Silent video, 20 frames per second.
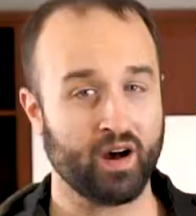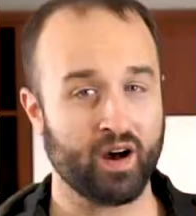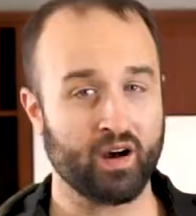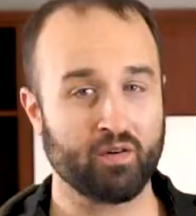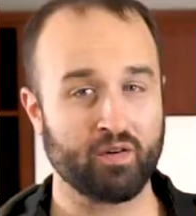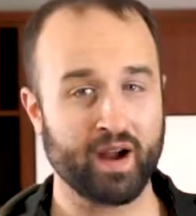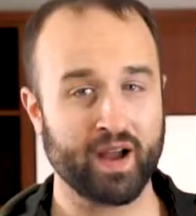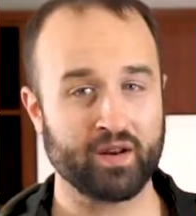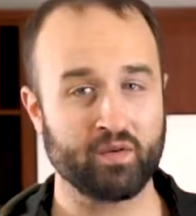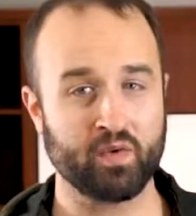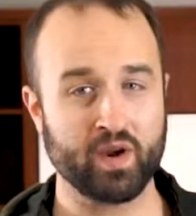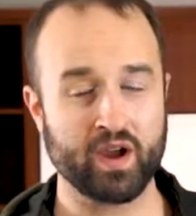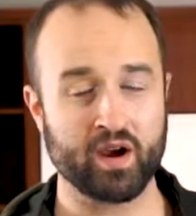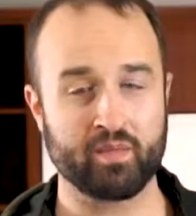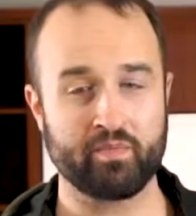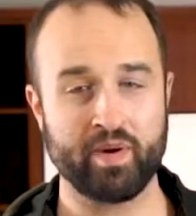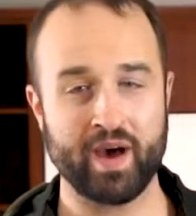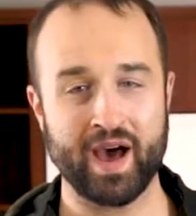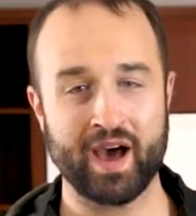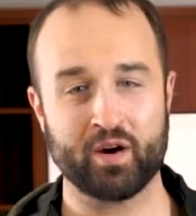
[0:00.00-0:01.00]
All right, and we are
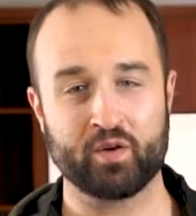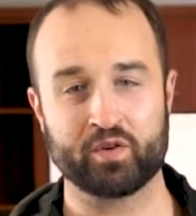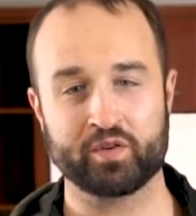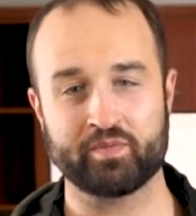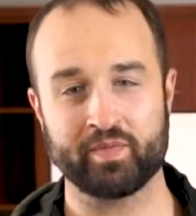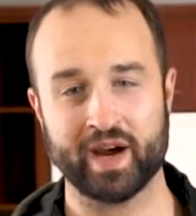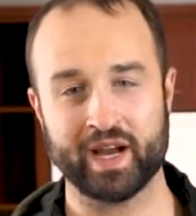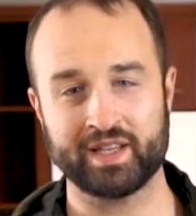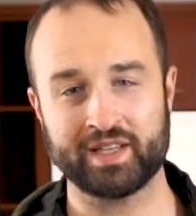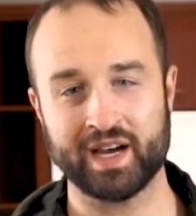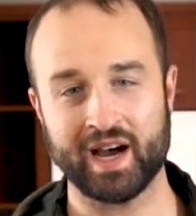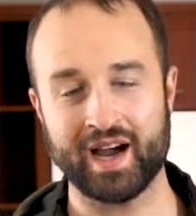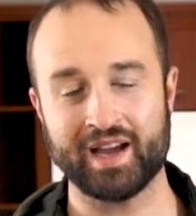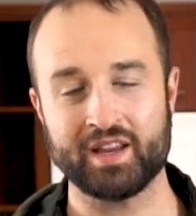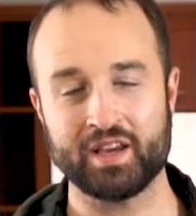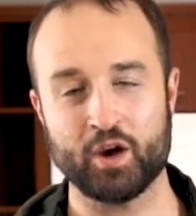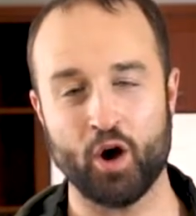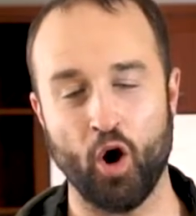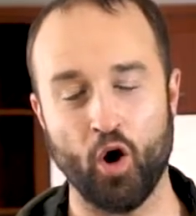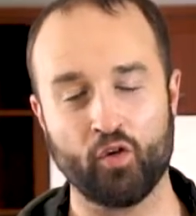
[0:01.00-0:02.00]
back with my
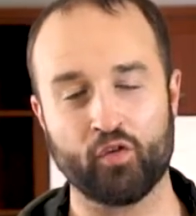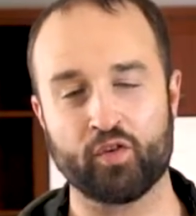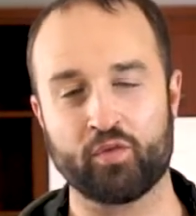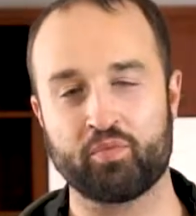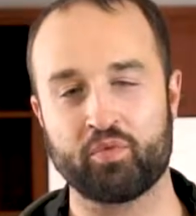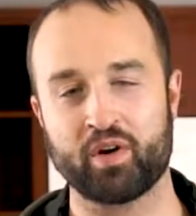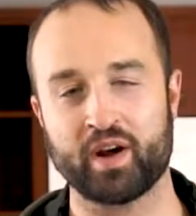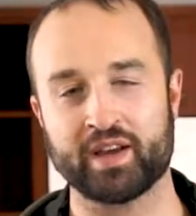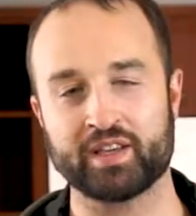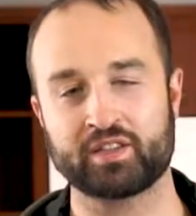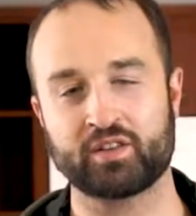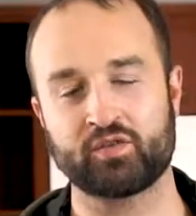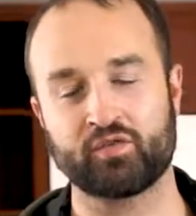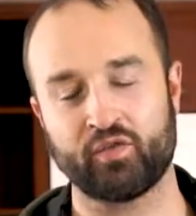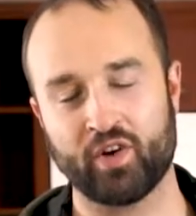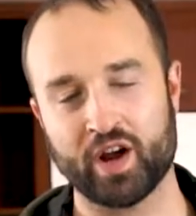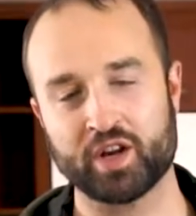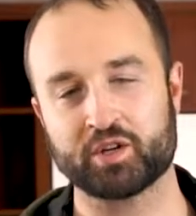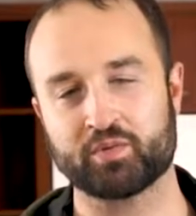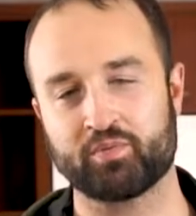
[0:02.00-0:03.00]
tiny, overpriced
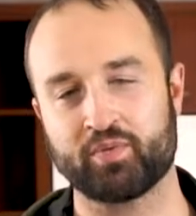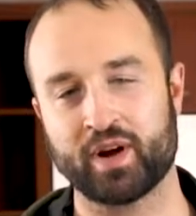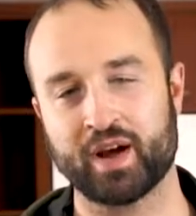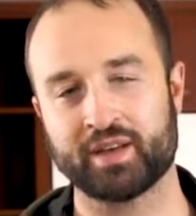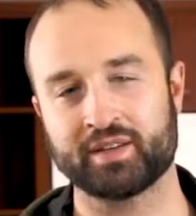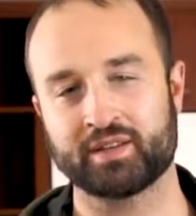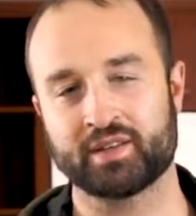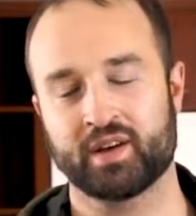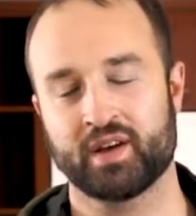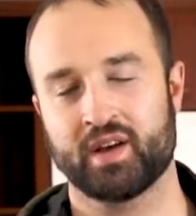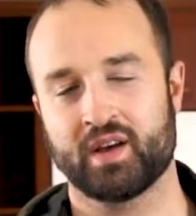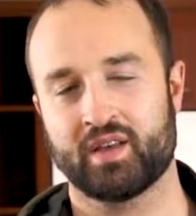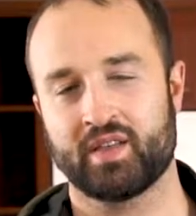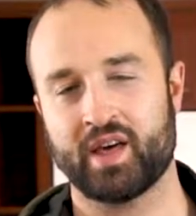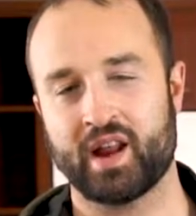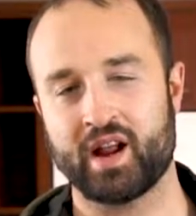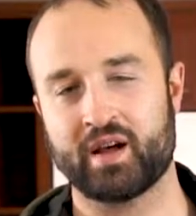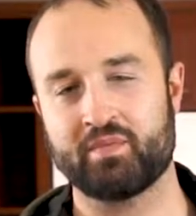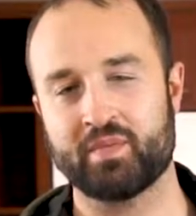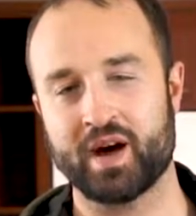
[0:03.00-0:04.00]
French press
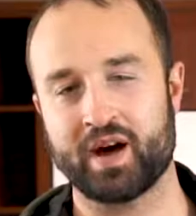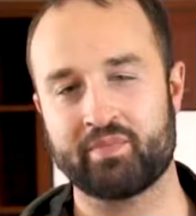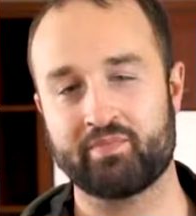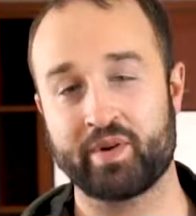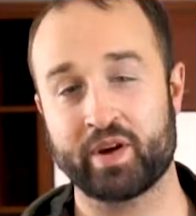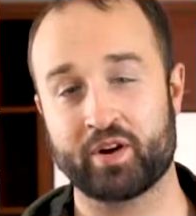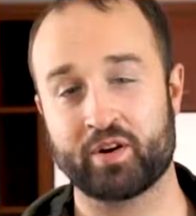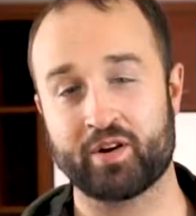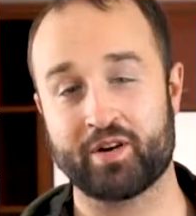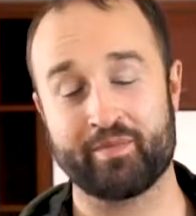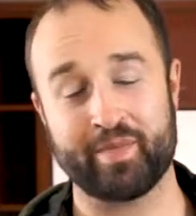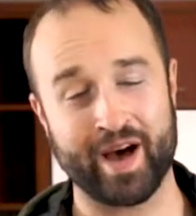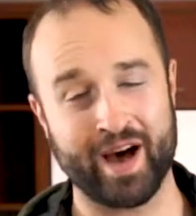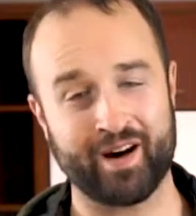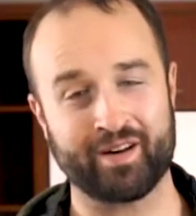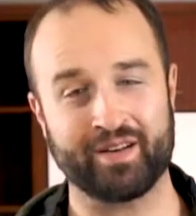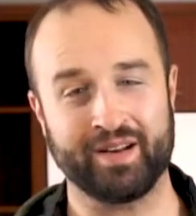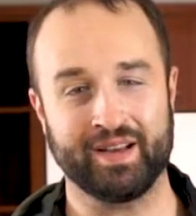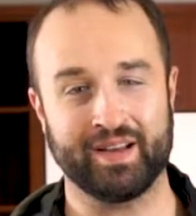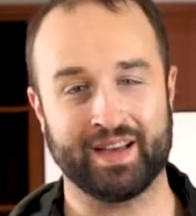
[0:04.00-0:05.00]
that I'm not bitter
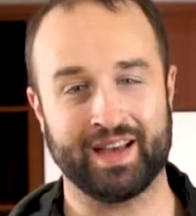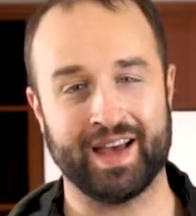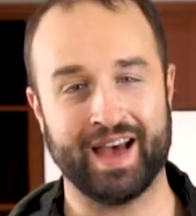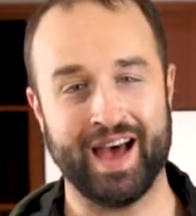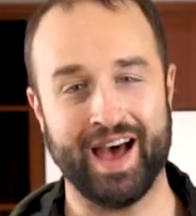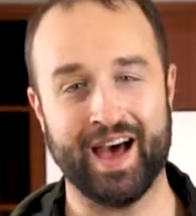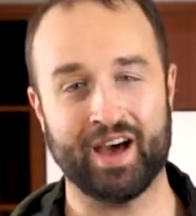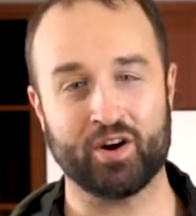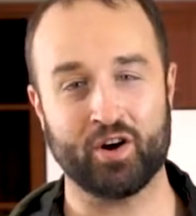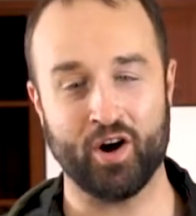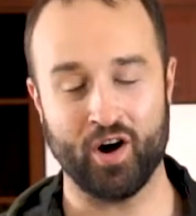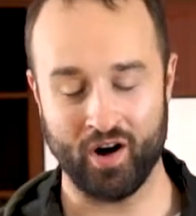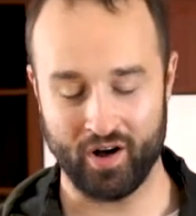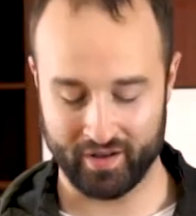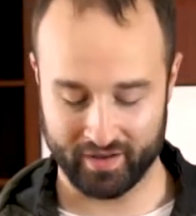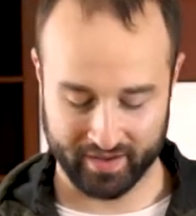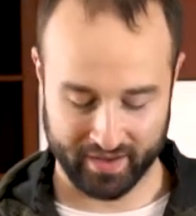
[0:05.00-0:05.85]
about at all.